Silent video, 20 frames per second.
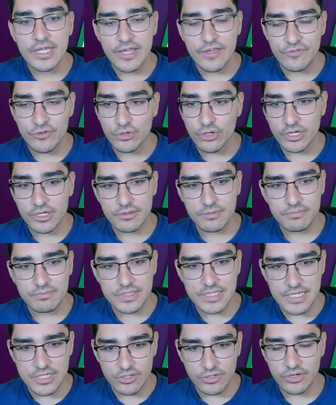if you look
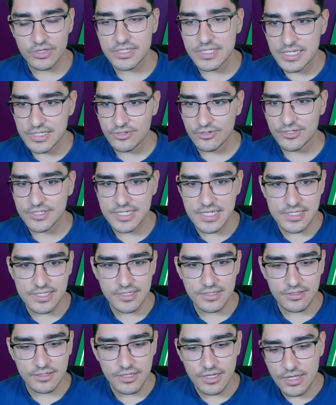season on
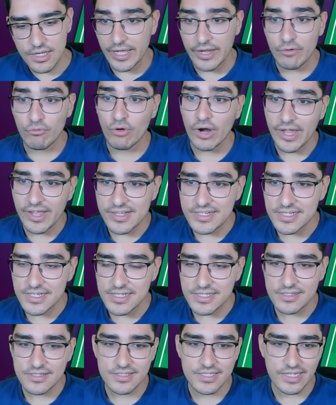season, in Raya
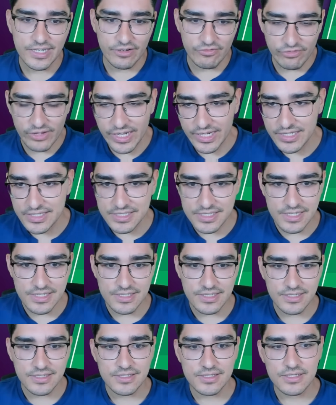seasons, in Flecken
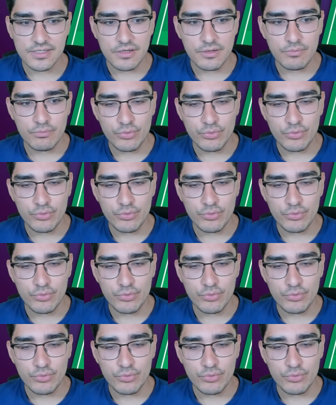seasons,